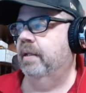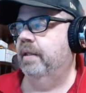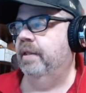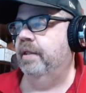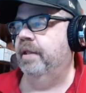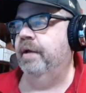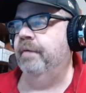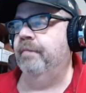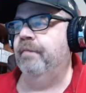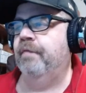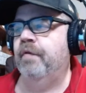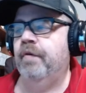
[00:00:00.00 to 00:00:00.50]

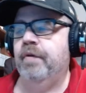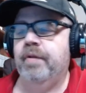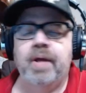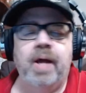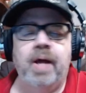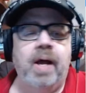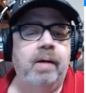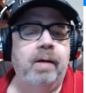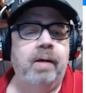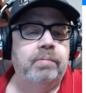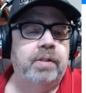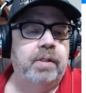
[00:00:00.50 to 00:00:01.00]
different
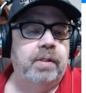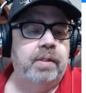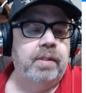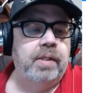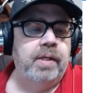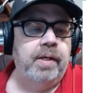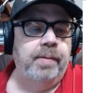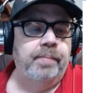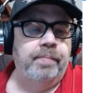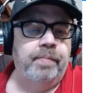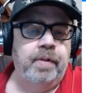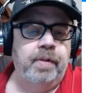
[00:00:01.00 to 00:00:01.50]
types of
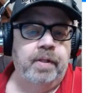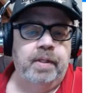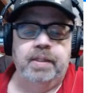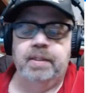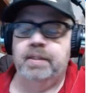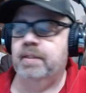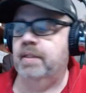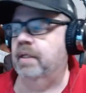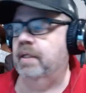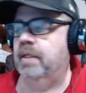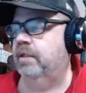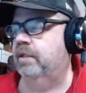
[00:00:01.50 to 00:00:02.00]

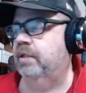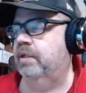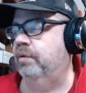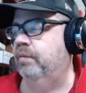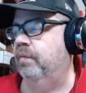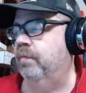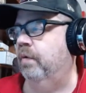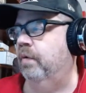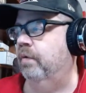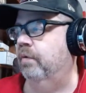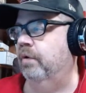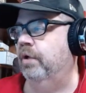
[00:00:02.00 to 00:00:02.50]
templates that you
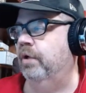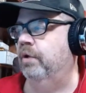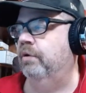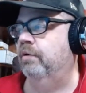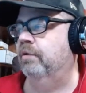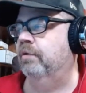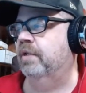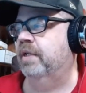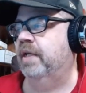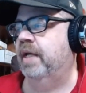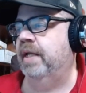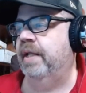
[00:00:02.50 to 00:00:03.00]
want to
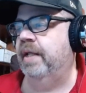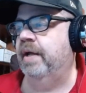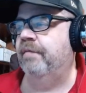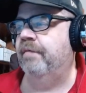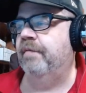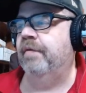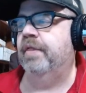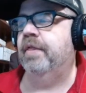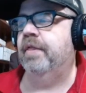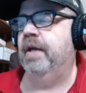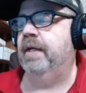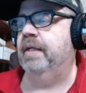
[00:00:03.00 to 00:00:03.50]
use, get
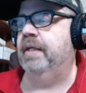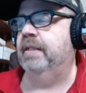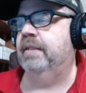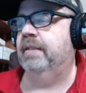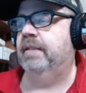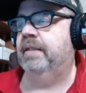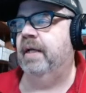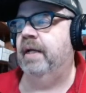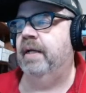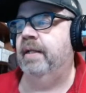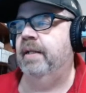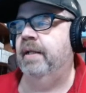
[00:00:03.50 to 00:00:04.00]
everything
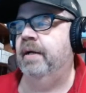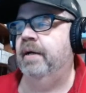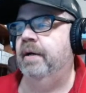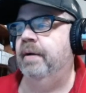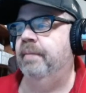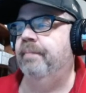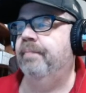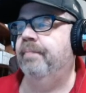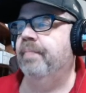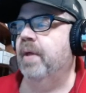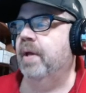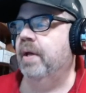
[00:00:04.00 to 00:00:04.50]
set
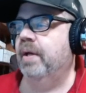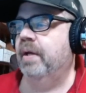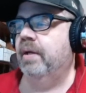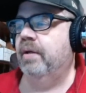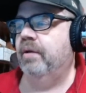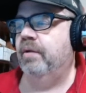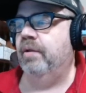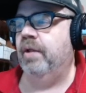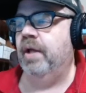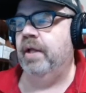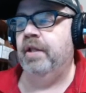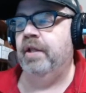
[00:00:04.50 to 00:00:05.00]
up.
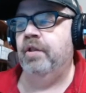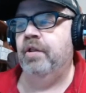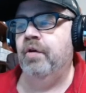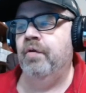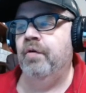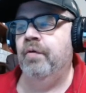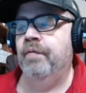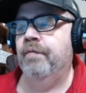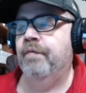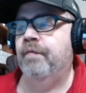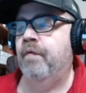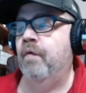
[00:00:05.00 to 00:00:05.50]
You need to
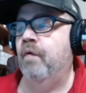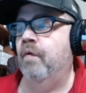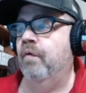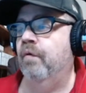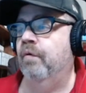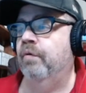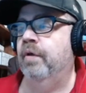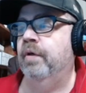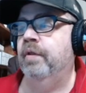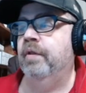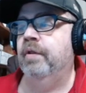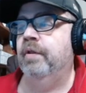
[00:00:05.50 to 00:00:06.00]
do it
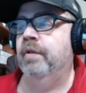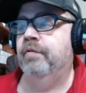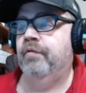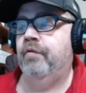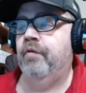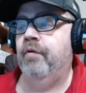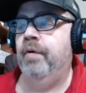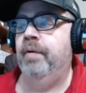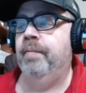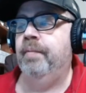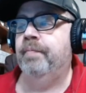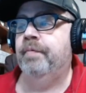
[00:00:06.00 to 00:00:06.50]
for the
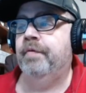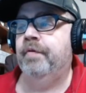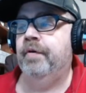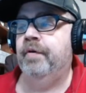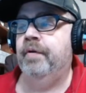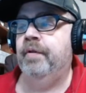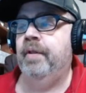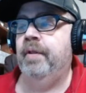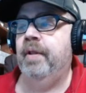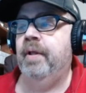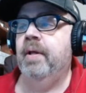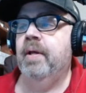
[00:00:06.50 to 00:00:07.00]

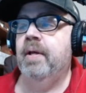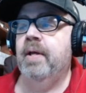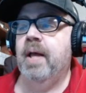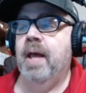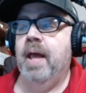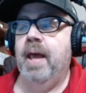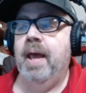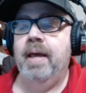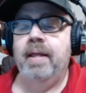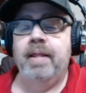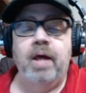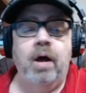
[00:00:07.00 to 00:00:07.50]
description
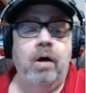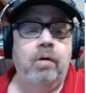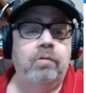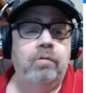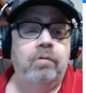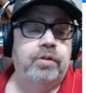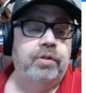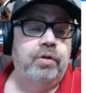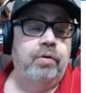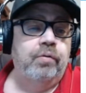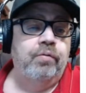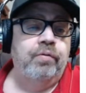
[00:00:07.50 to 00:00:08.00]
and
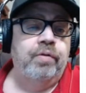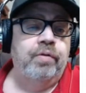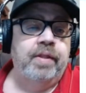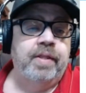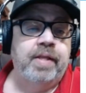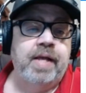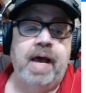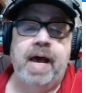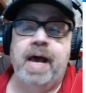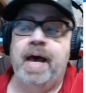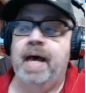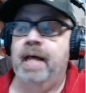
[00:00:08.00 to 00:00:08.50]
also the
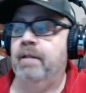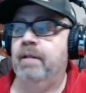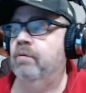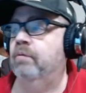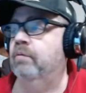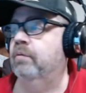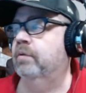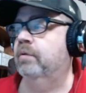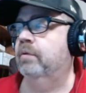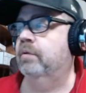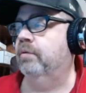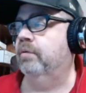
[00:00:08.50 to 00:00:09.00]
title.
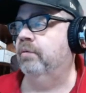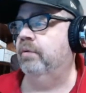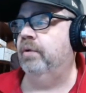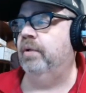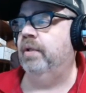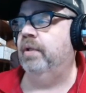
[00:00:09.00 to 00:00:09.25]
So you